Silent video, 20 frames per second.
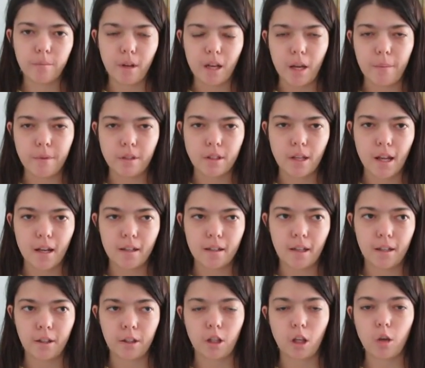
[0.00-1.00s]
My name is Anna
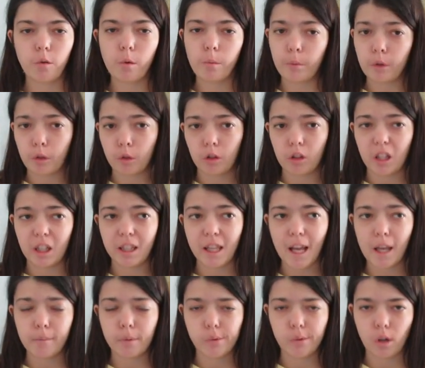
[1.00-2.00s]
and today we'll be doing a
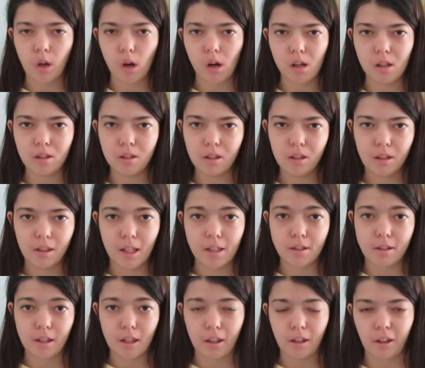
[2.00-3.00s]
library haul.
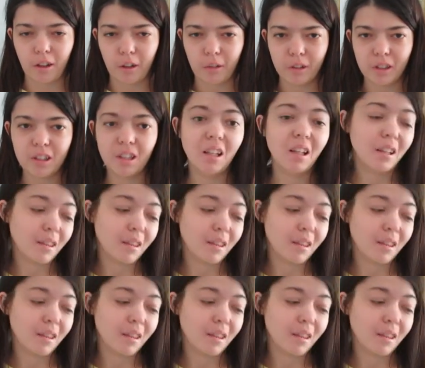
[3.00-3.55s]
Let's get going.